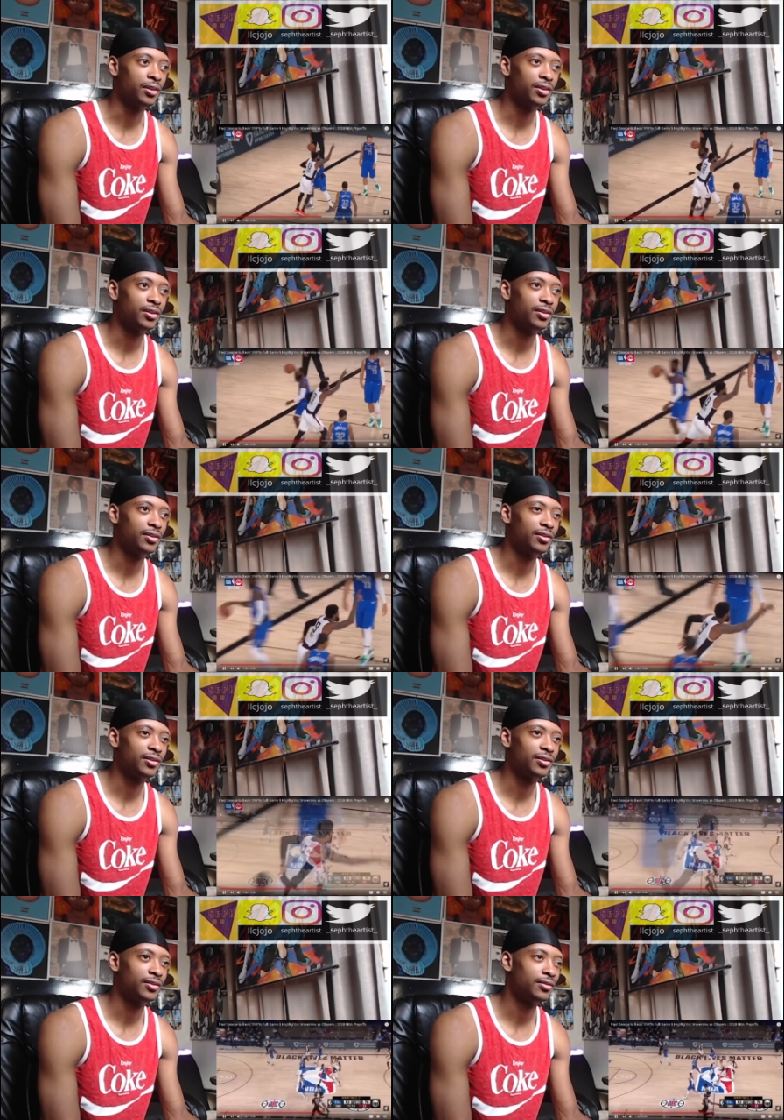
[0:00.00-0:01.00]
one of your
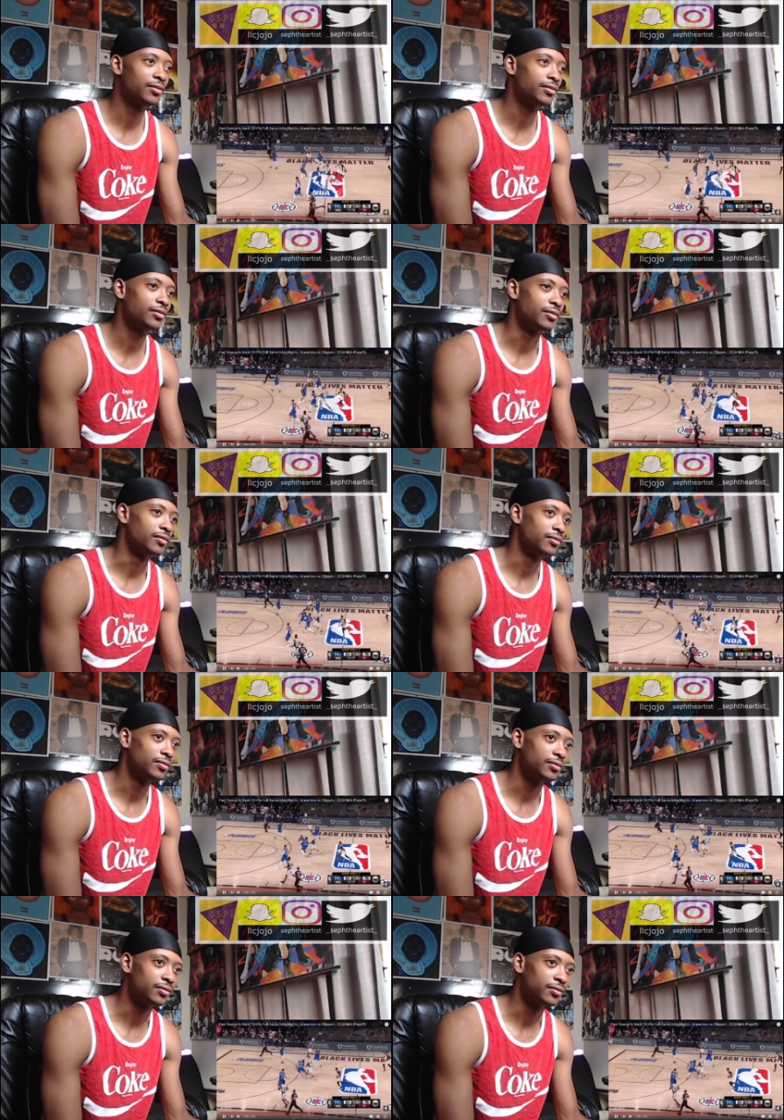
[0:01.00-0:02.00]
players. A presence
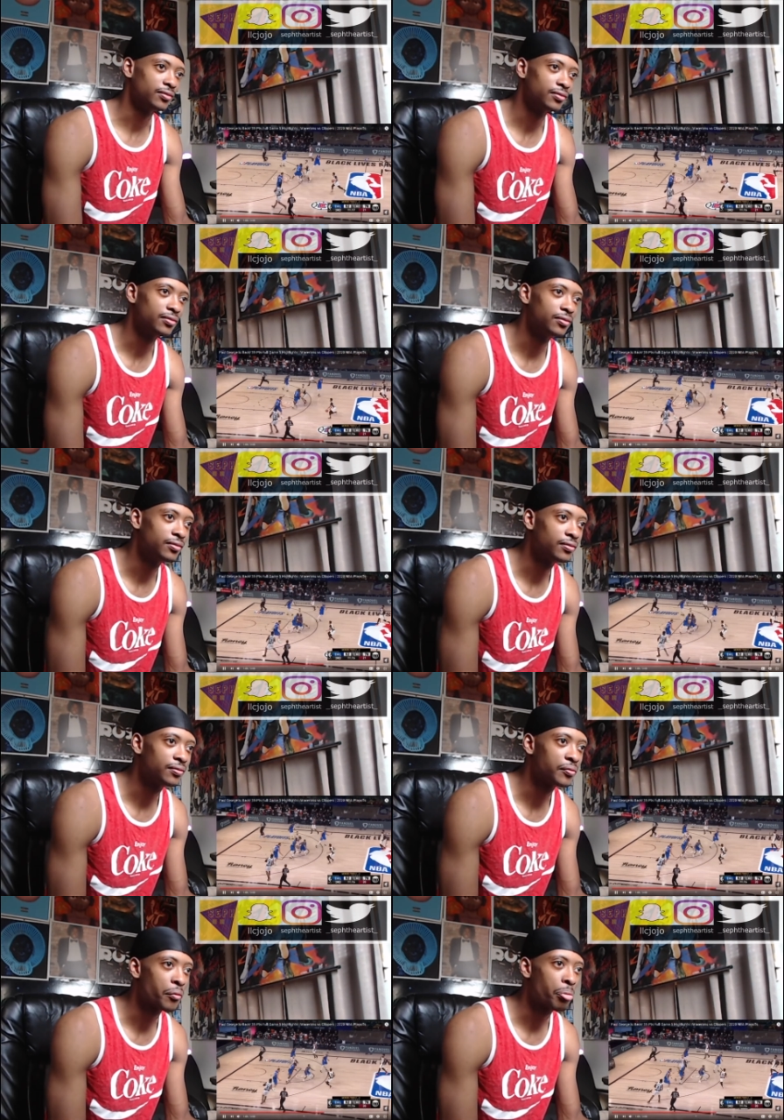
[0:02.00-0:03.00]
in the middle.
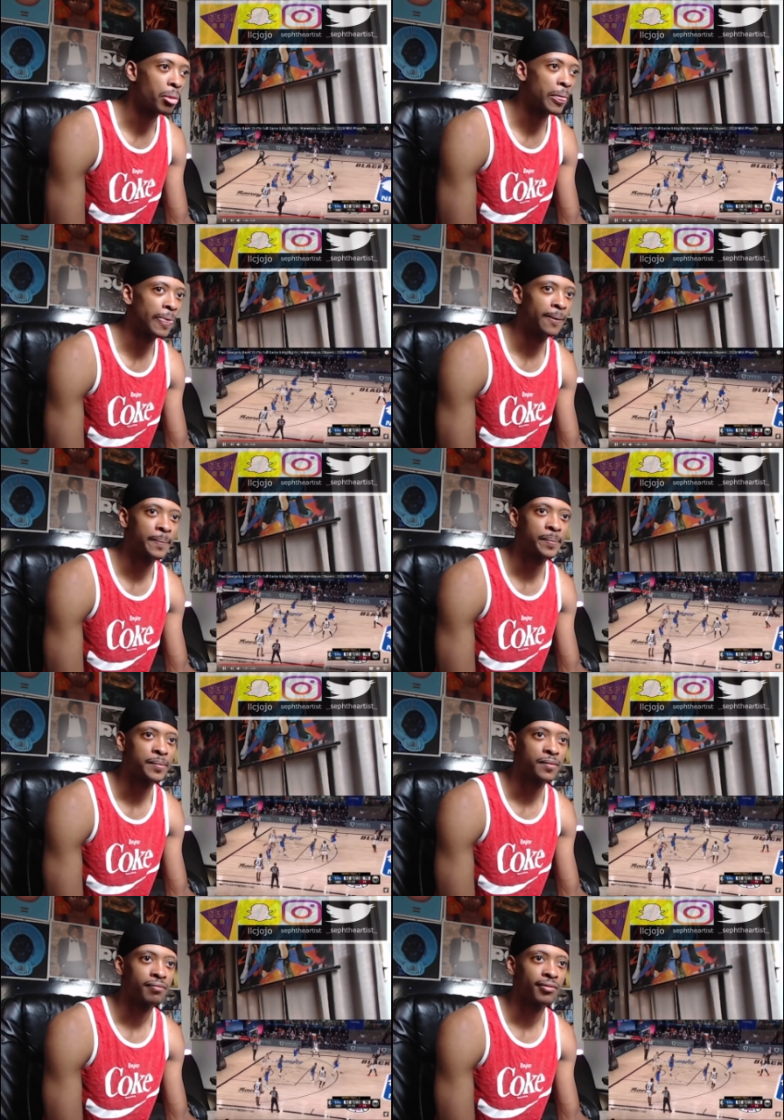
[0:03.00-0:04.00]
Landry
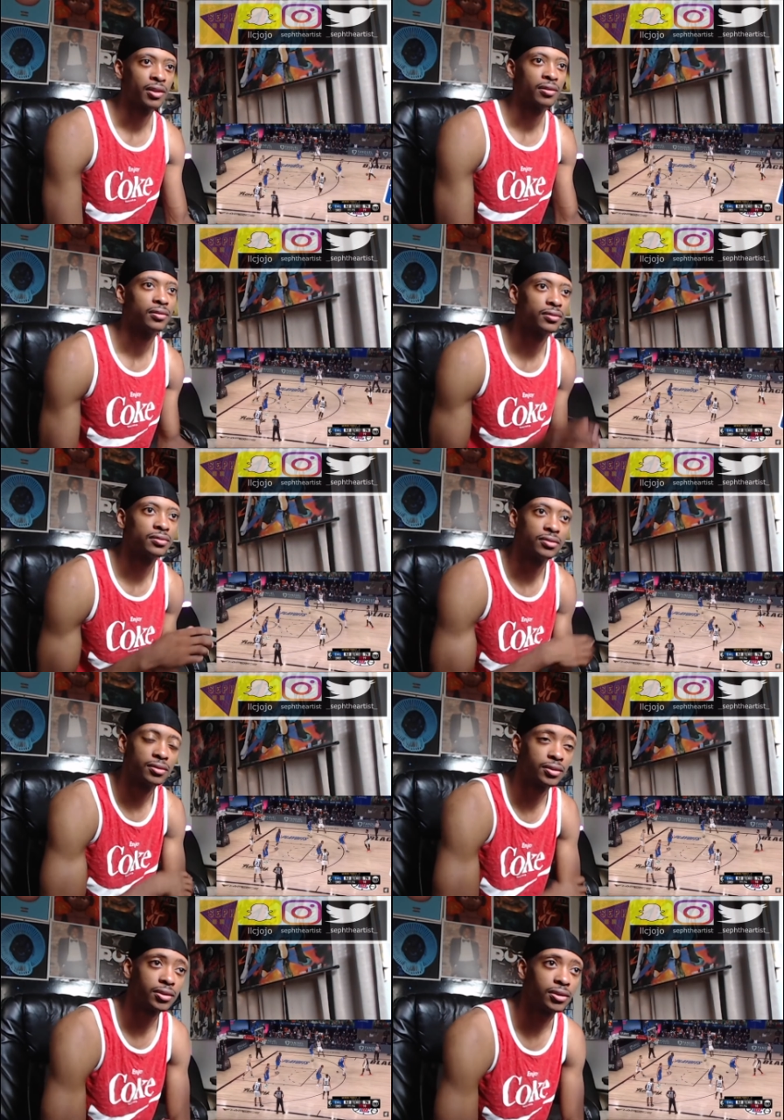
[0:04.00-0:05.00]
Shamet will find
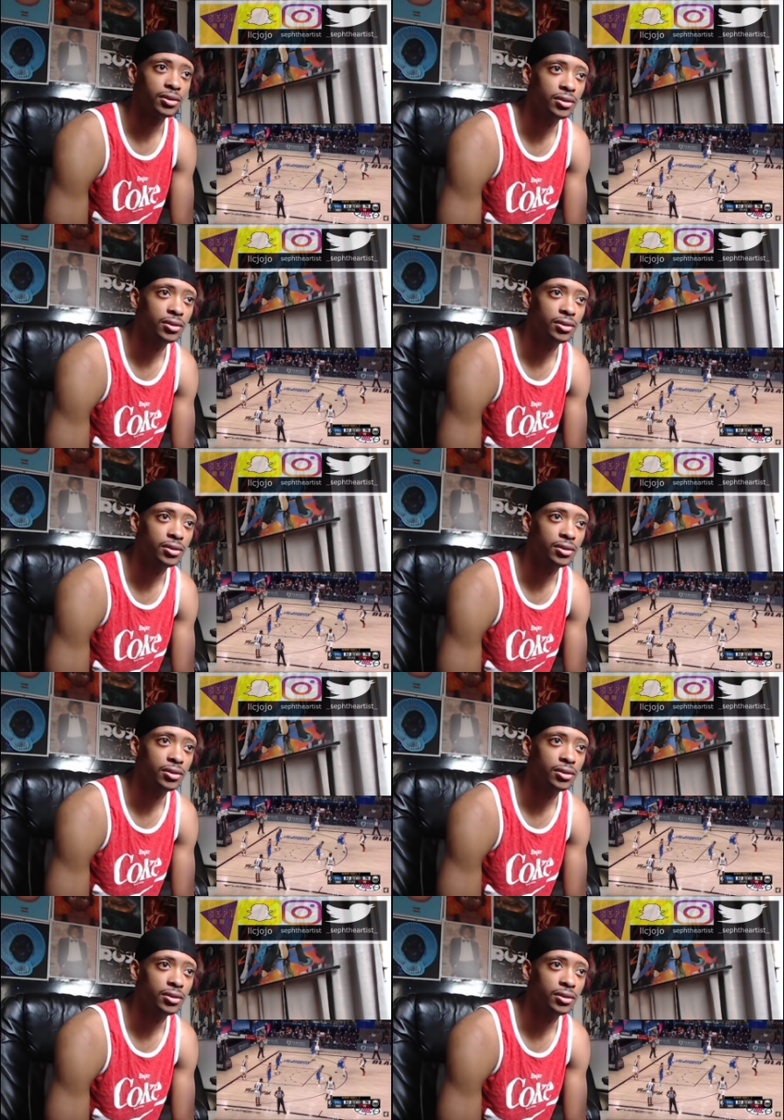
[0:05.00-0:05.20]
George.